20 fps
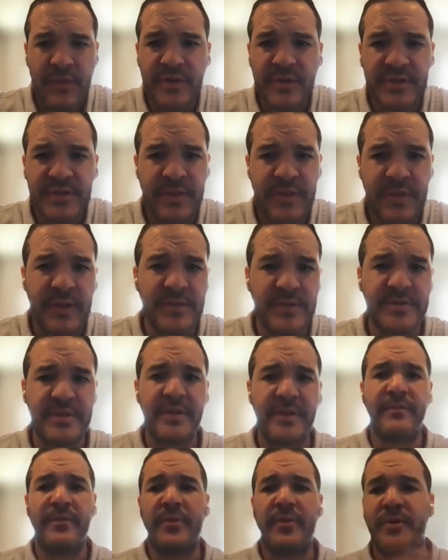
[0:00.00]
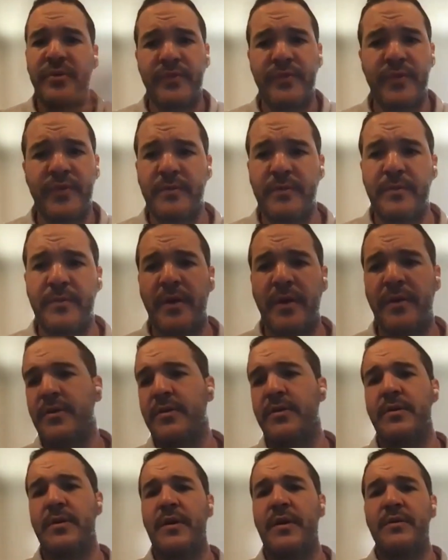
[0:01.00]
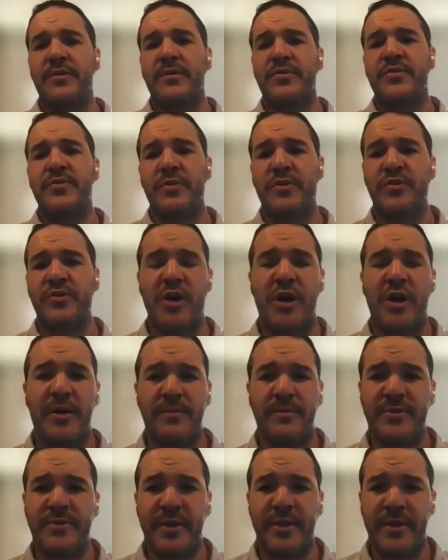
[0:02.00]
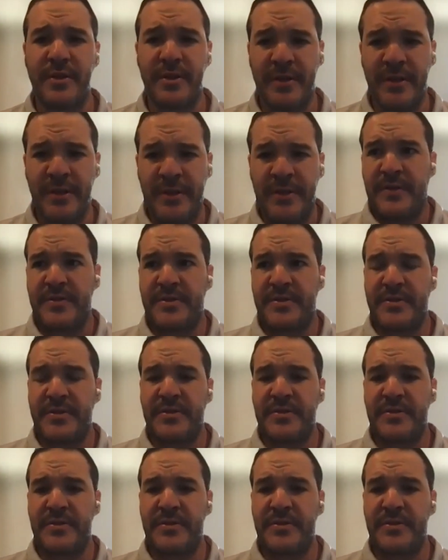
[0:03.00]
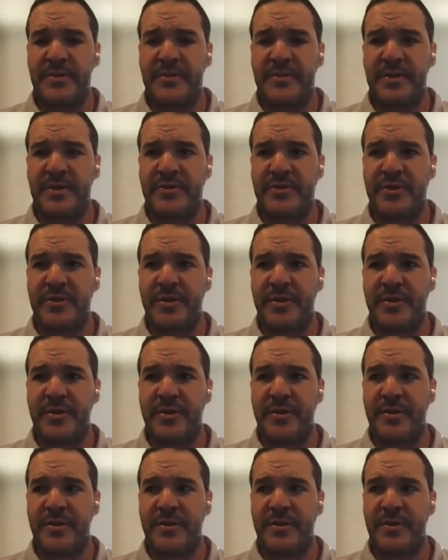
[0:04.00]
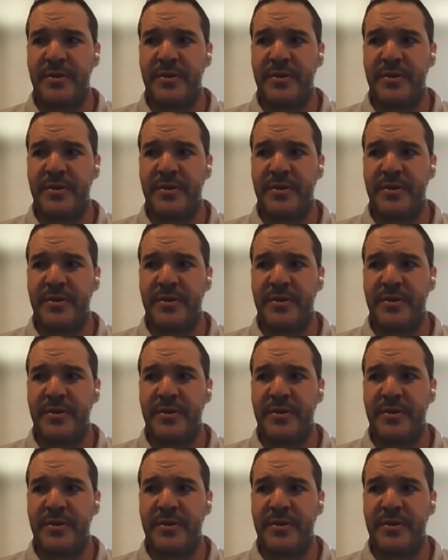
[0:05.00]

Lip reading: other things that I've learned from other sort of jobs. Like this is such an